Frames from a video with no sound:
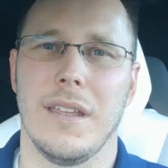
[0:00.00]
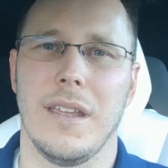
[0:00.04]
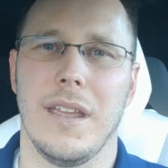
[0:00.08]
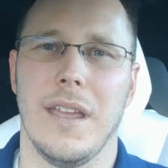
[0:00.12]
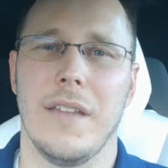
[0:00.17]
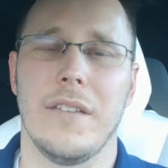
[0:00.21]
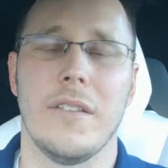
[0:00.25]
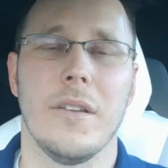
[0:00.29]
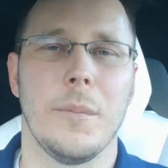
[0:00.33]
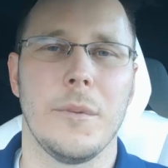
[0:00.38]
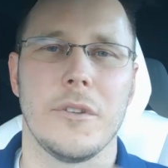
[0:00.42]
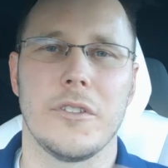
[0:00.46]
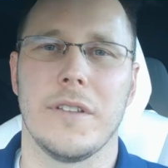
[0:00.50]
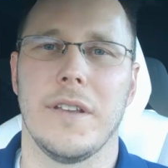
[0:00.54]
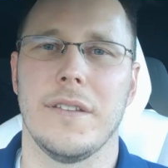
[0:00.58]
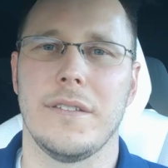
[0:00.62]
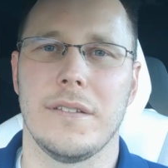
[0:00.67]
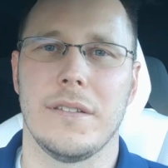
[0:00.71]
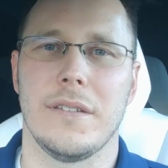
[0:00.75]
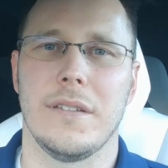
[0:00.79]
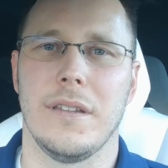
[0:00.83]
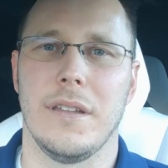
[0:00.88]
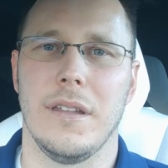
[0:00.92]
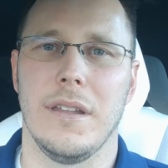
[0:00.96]
It's so much
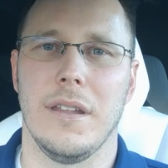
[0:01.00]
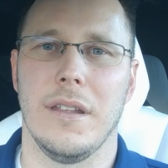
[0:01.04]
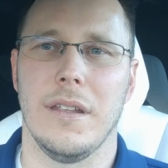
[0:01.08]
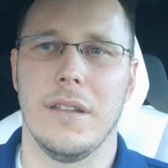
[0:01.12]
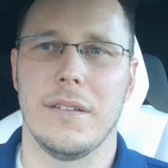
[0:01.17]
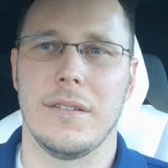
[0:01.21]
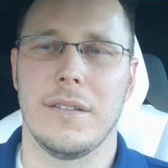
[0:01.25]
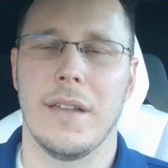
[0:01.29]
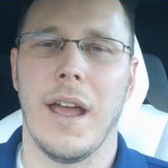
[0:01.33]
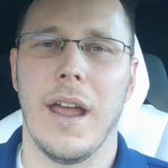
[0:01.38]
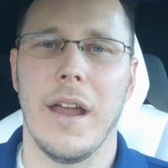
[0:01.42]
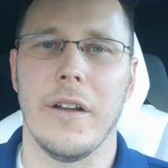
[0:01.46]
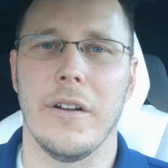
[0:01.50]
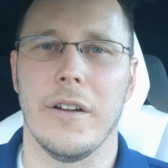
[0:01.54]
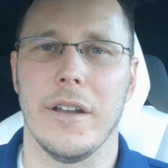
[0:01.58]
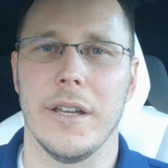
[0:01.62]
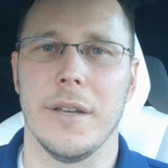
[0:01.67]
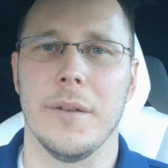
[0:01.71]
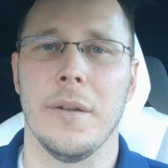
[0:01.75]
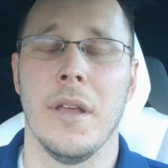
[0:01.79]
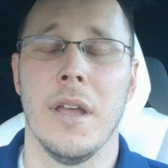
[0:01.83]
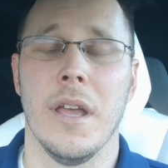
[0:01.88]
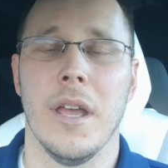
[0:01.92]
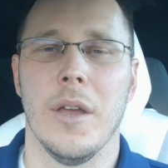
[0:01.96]
less
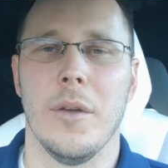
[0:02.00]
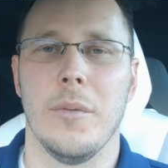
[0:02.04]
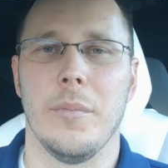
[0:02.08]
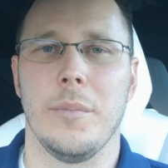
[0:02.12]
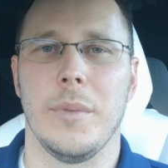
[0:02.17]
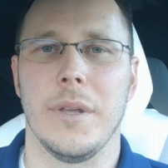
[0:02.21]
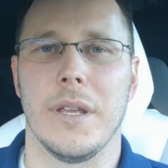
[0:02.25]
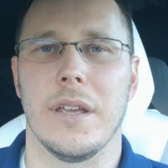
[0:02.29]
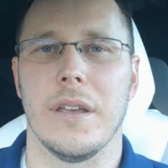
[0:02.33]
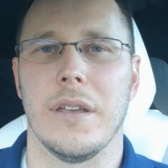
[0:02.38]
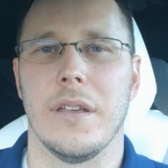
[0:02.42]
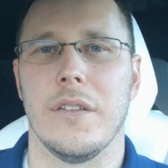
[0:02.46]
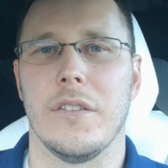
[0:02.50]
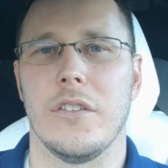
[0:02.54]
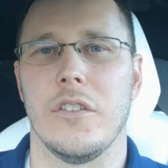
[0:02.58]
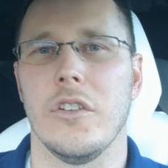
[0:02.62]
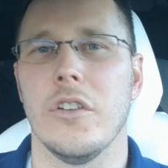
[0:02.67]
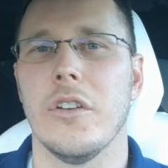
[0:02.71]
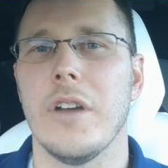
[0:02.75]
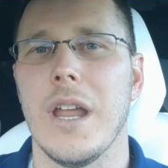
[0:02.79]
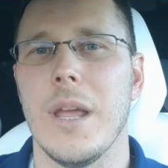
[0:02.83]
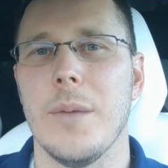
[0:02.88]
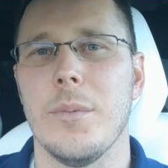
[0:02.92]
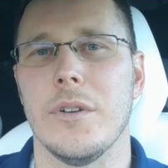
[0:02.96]
tiring because
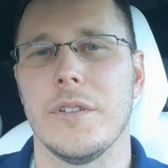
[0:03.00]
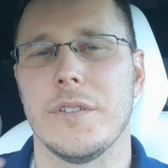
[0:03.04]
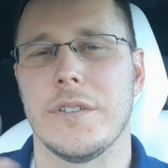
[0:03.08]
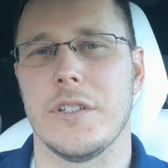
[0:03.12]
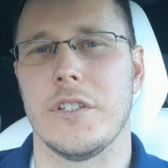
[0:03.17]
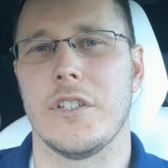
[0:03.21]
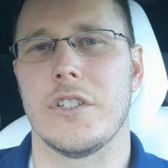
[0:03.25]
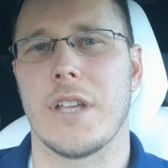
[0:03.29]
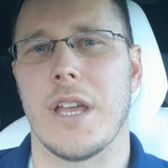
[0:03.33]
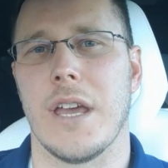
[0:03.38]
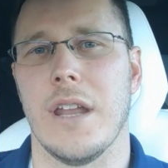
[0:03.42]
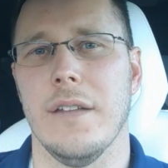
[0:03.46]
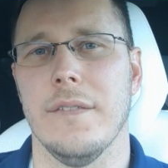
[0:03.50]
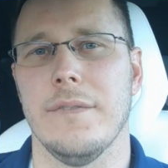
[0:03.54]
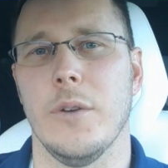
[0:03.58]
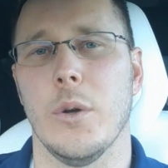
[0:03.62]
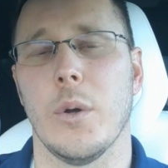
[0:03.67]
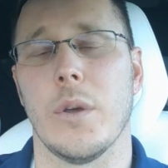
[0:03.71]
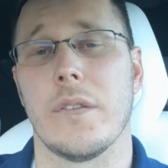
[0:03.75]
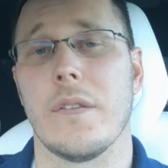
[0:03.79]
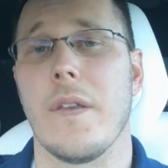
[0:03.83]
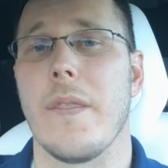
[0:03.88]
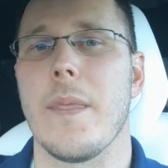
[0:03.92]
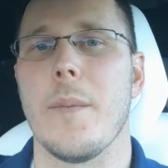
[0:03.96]
you're able to just kind of
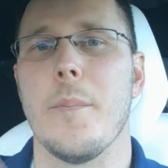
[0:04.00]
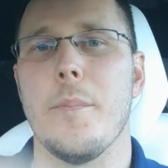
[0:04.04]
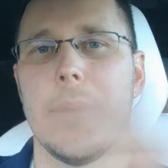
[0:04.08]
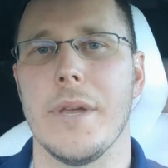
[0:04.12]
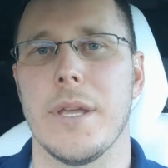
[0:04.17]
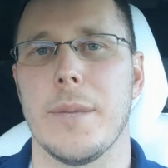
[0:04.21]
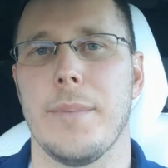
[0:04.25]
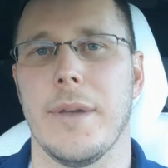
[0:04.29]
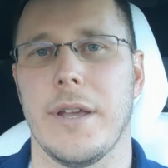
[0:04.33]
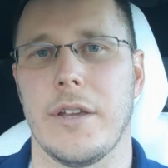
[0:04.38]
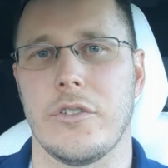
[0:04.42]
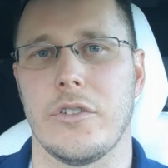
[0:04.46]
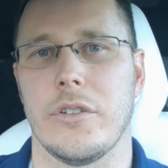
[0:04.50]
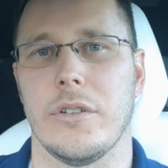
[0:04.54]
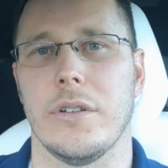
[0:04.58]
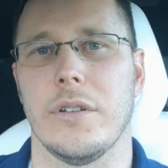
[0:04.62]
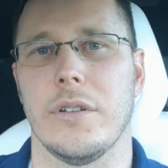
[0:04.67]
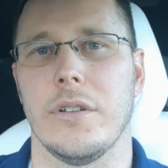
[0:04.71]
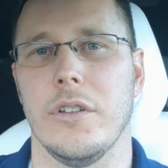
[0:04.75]
focus on the big picture,